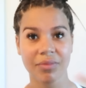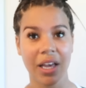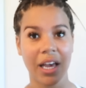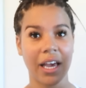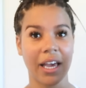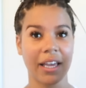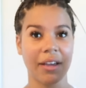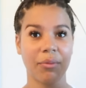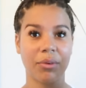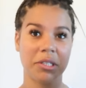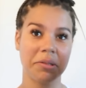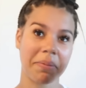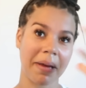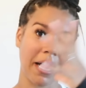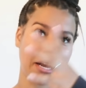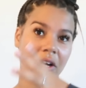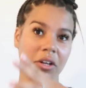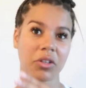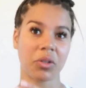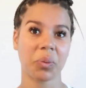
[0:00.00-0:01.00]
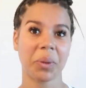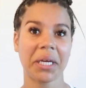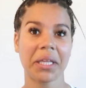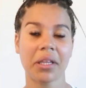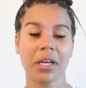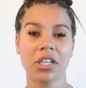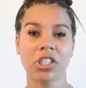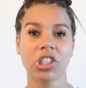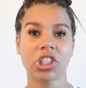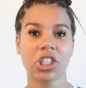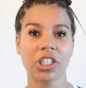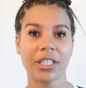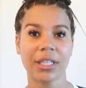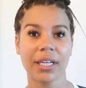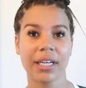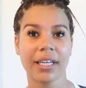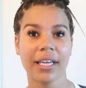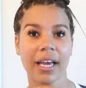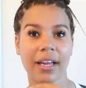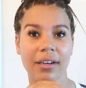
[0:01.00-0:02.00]
I was back on the weight loss
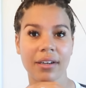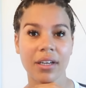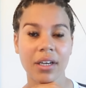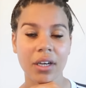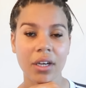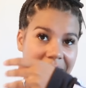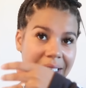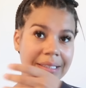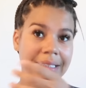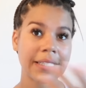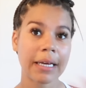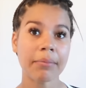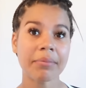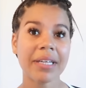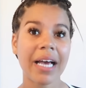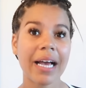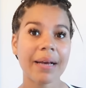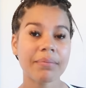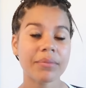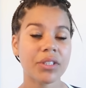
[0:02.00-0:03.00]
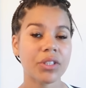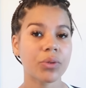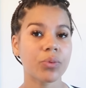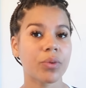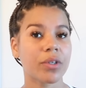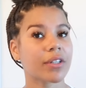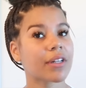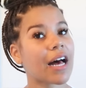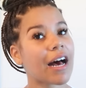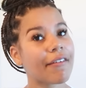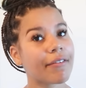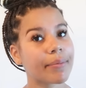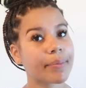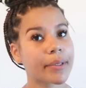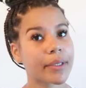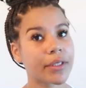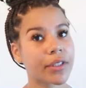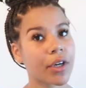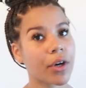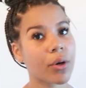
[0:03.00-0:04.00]
journey again. Sometimes you will
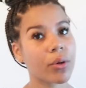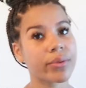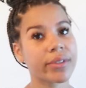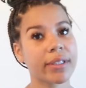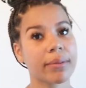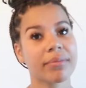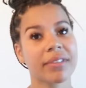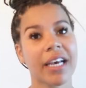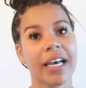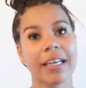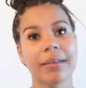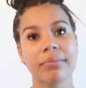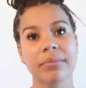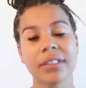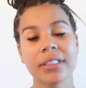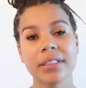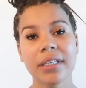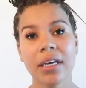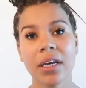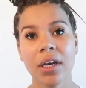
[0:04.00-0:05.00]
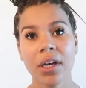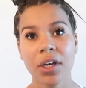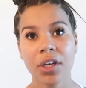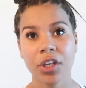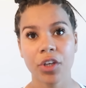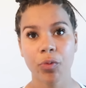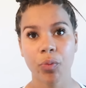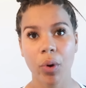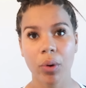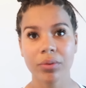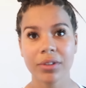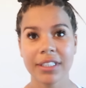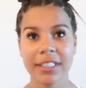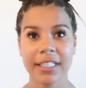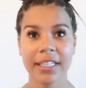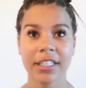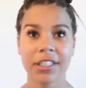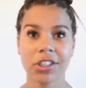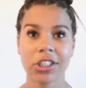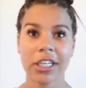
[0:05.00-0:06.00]
have plateau, sometimes you won't
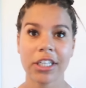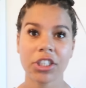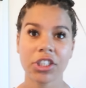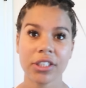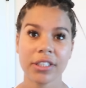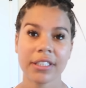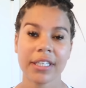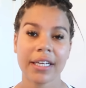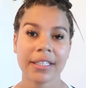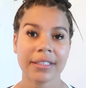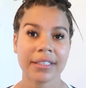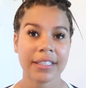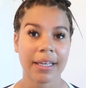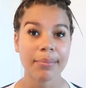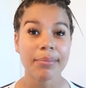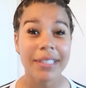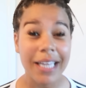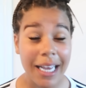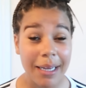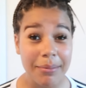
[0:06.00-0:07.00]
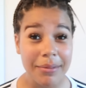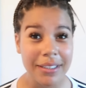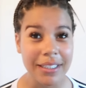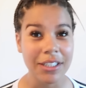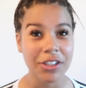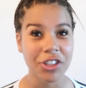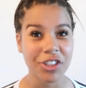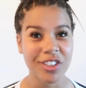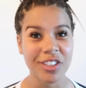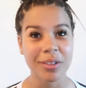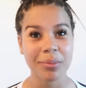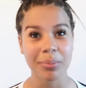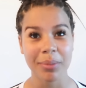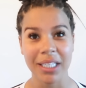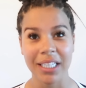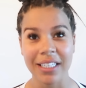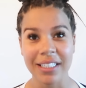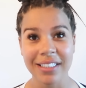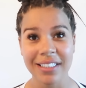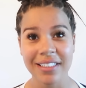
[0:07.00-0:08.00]
see any changes, and sometimes that just
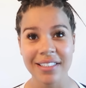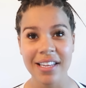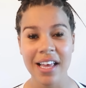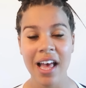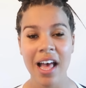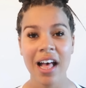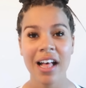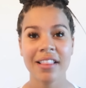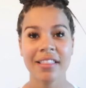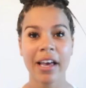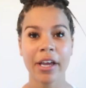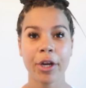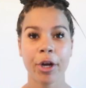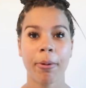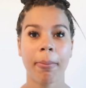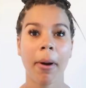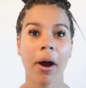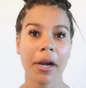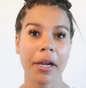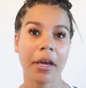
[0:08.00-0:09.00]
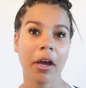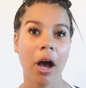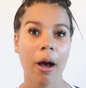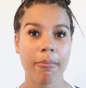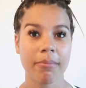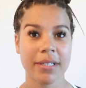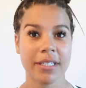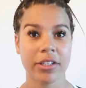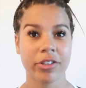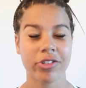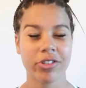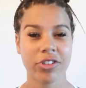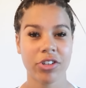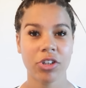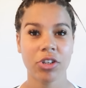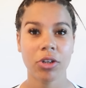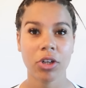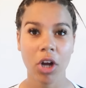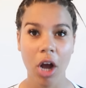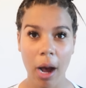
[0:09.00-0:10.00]
means that your body
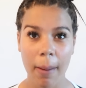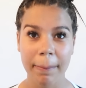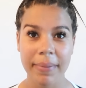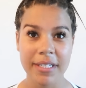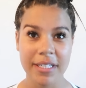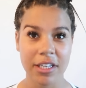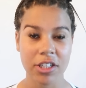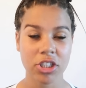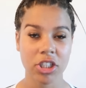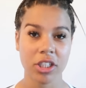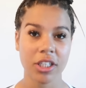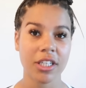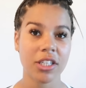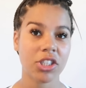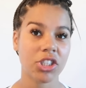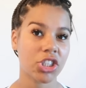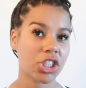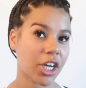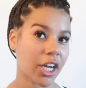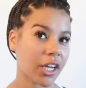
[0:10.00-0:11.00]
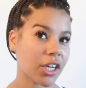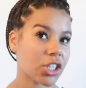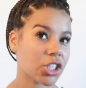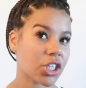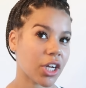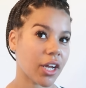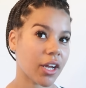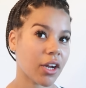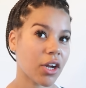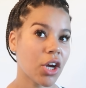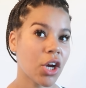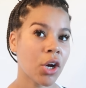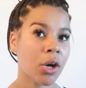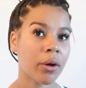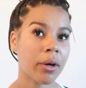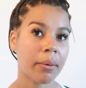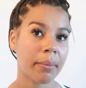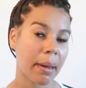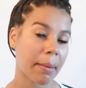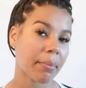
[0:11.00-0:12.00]
composition is changing.
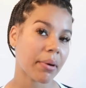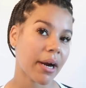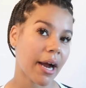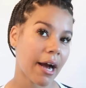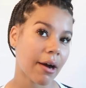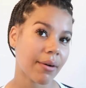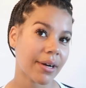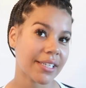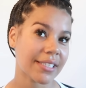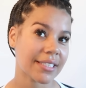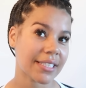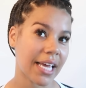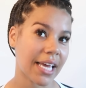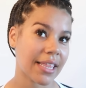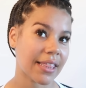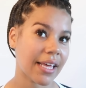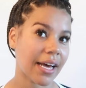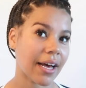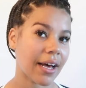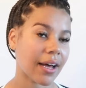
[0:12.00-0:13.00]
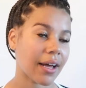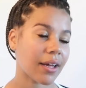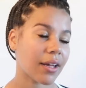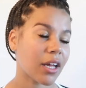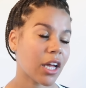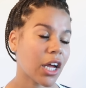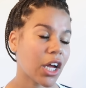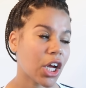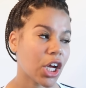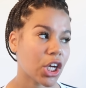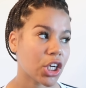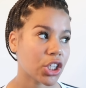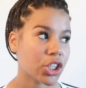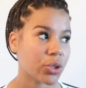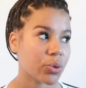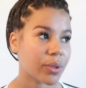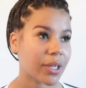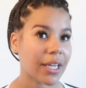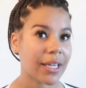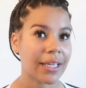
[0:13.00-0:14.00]
Remember how I said that
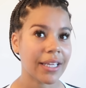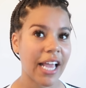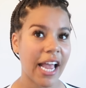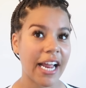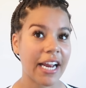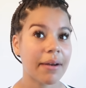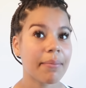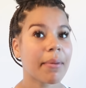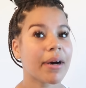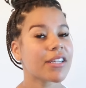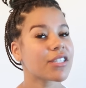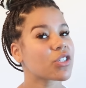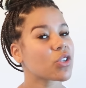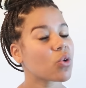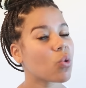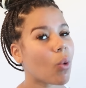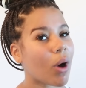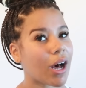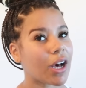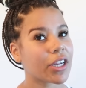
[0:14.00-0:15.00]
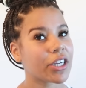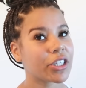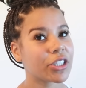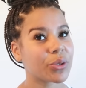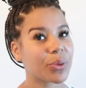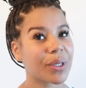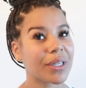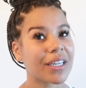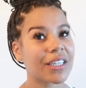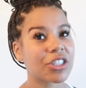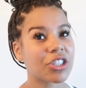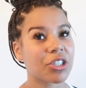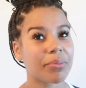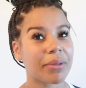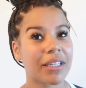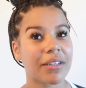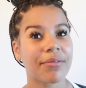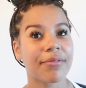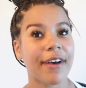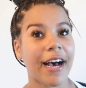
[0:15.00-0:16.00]
you can gain muscle while you're doing
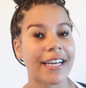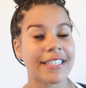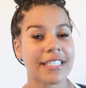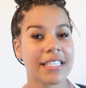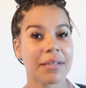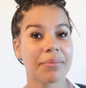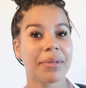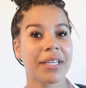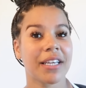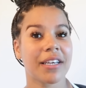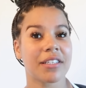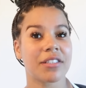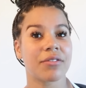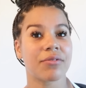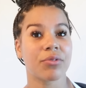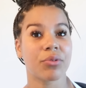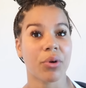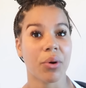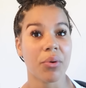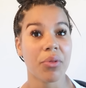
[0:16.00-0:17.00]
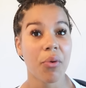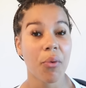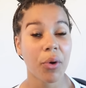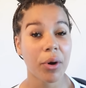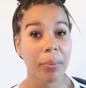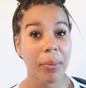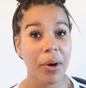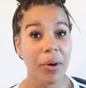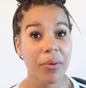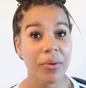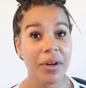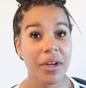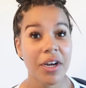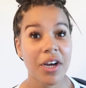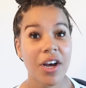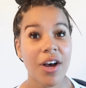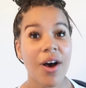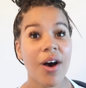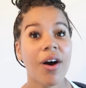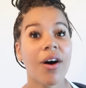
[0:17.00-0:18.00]
intermittent fasting because of growth
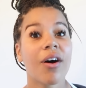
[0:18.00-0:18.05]
hormone?